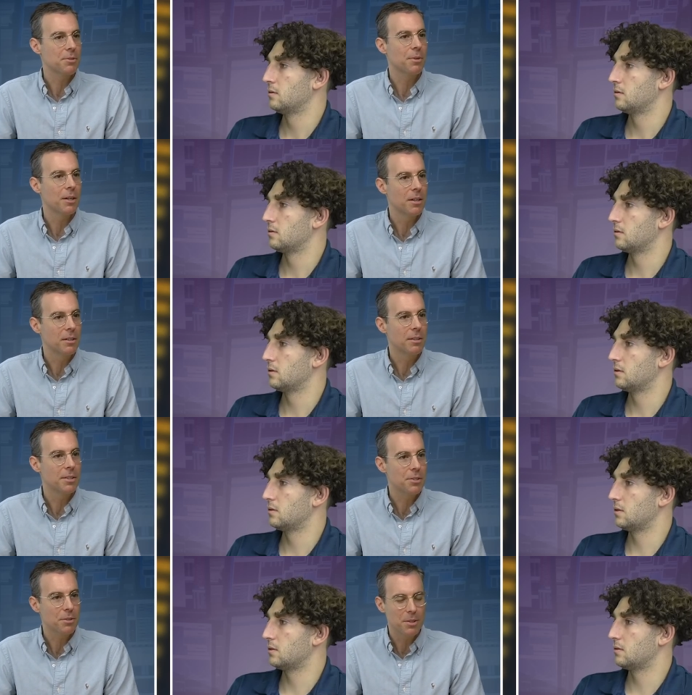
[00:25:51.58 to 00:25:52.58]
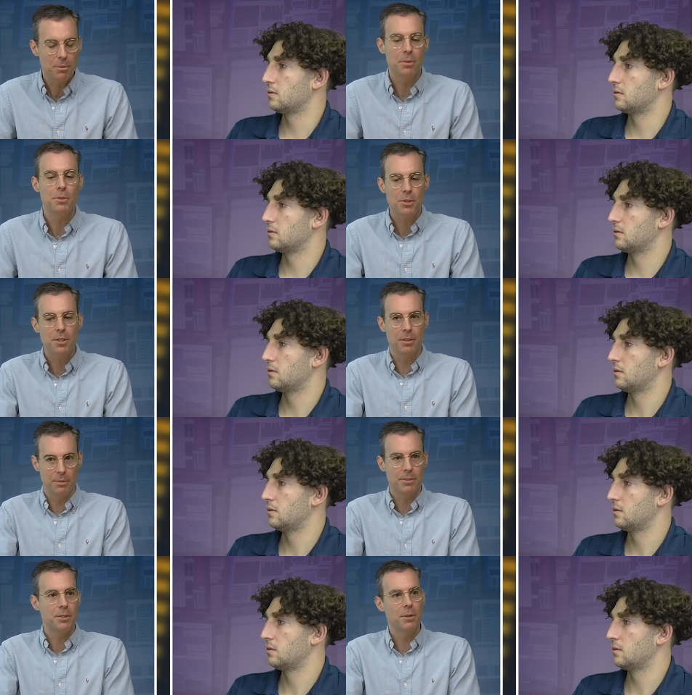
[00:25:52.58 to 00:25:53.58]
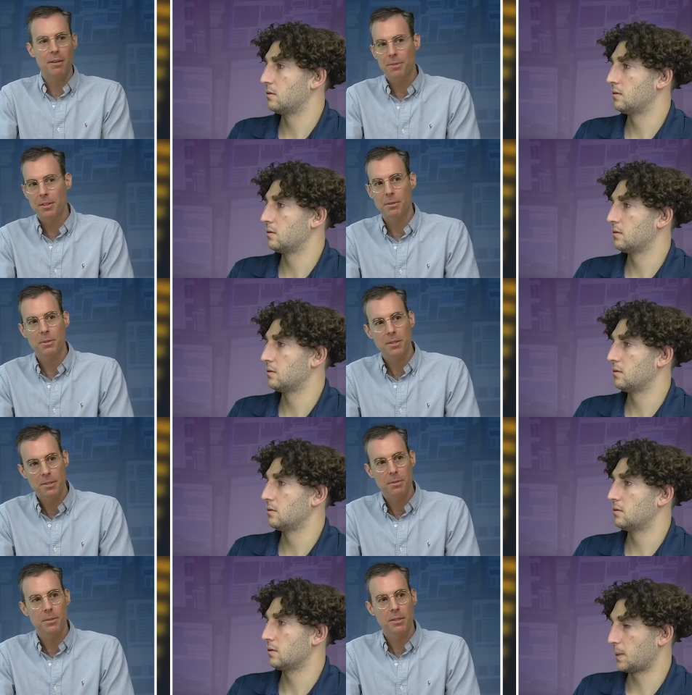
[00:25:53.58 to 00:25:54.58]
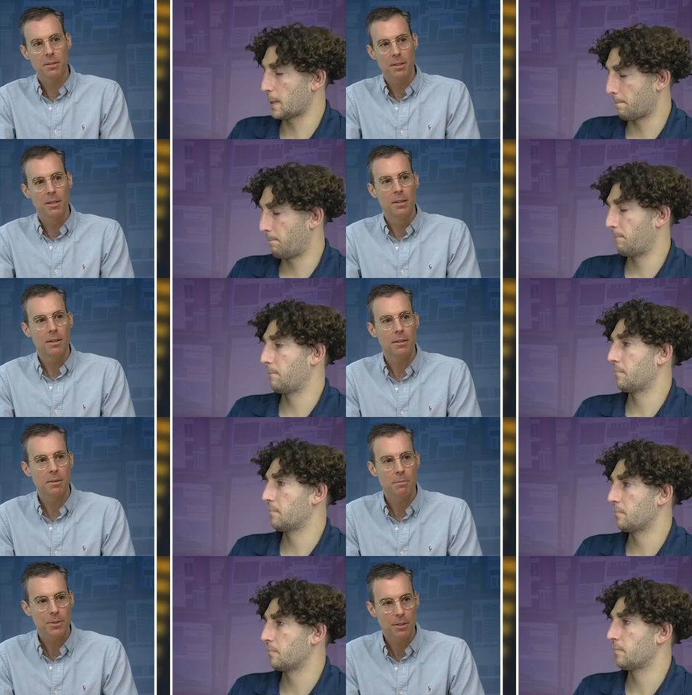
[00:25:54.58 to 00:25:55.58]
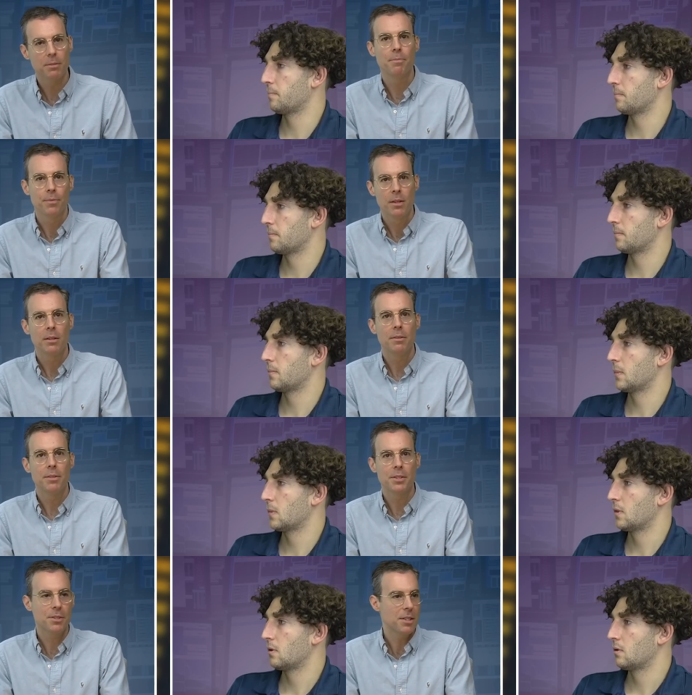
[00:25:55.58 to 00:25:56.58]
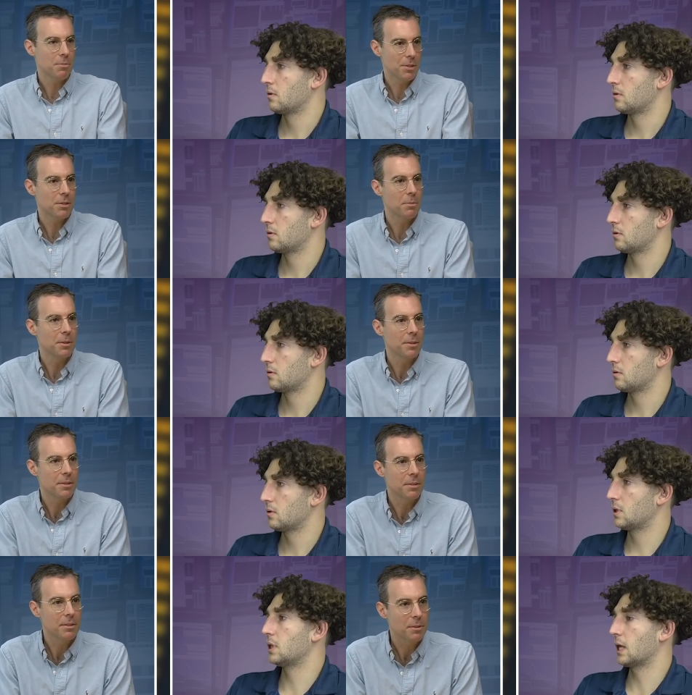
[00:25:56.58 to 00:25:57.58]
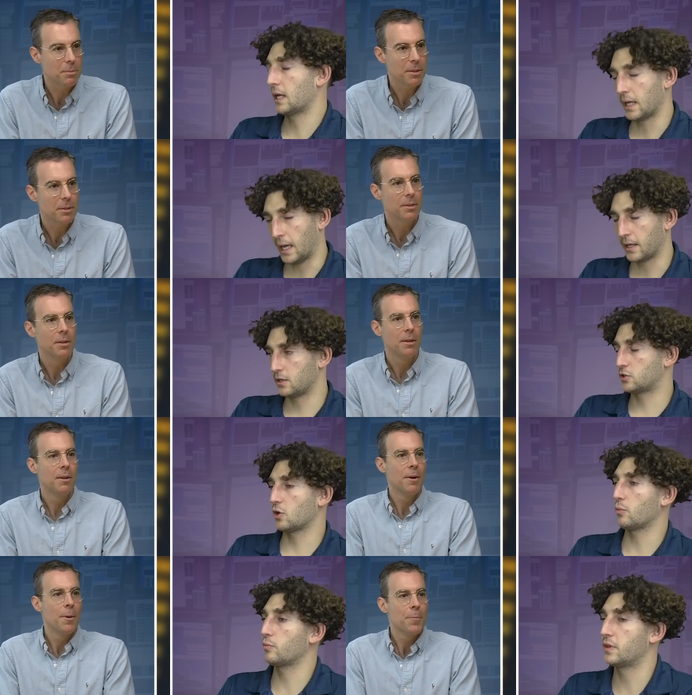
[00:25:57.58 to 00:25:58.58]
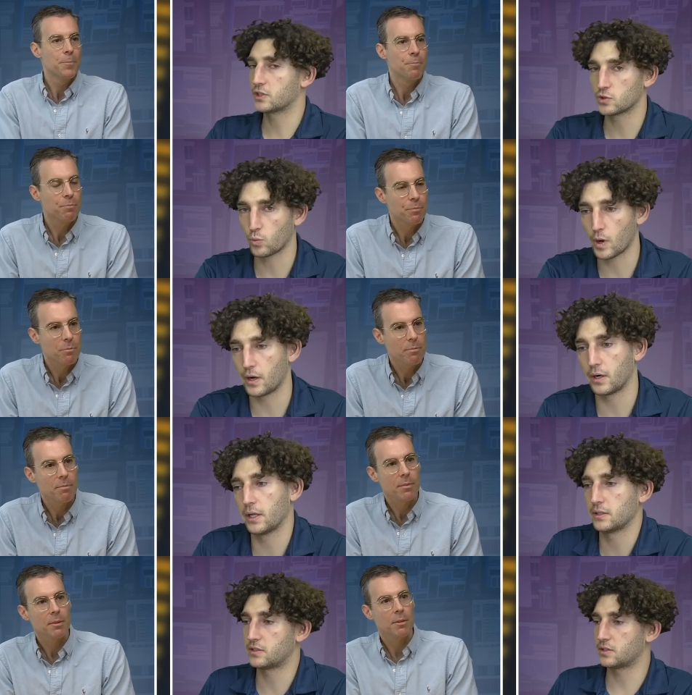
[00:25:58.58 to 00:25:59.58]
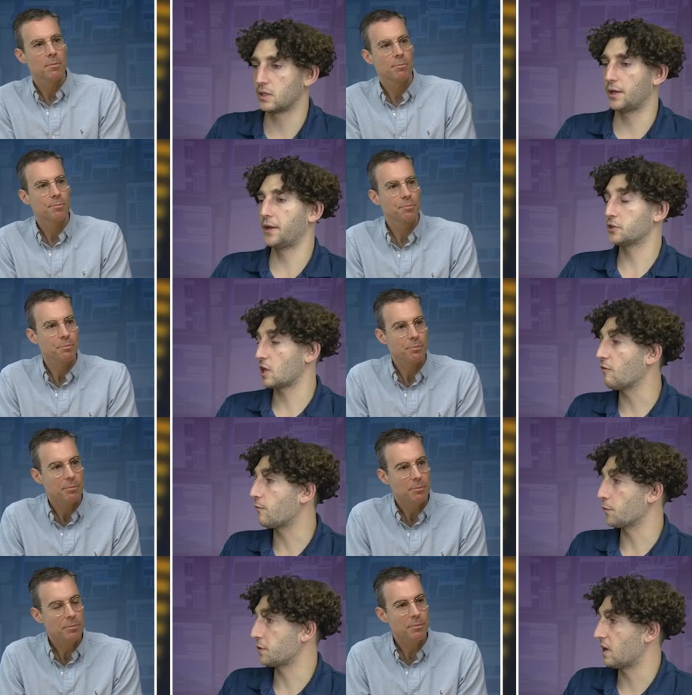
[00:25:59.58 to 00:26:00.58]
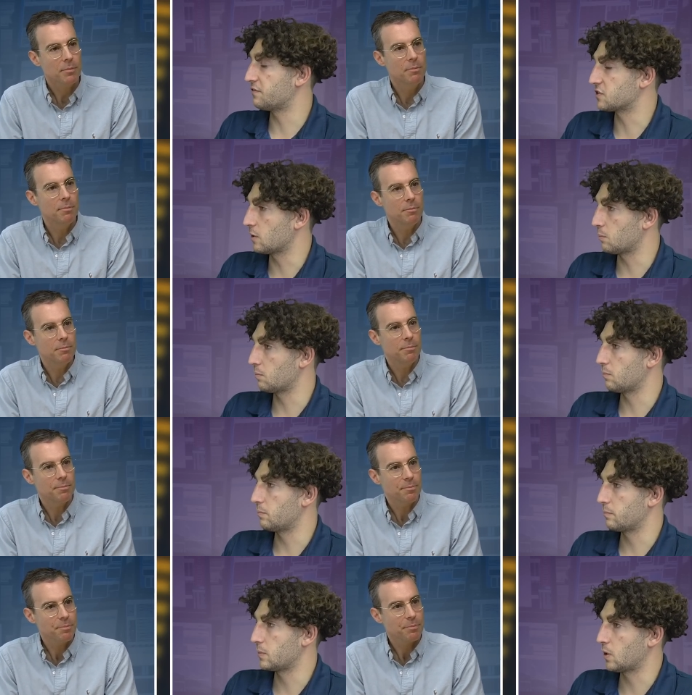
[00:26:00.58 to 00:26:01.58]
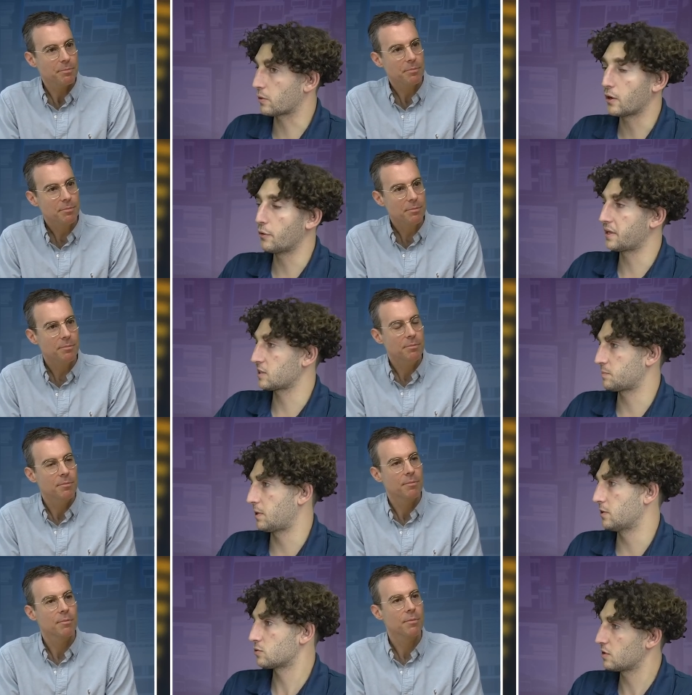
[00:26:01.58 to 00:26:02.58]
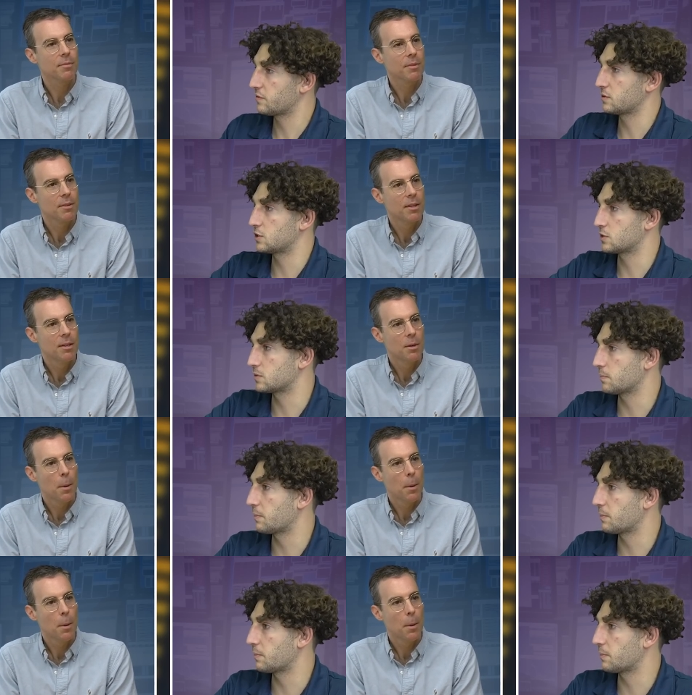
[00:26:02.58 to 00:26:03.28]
Speaker 1: wrong and so you, you still do have to know what you're doing yep um, so this seems similar.
Speaker 2: Yeah, and so this is where it's it is helpful to have some you know coding experience or even just some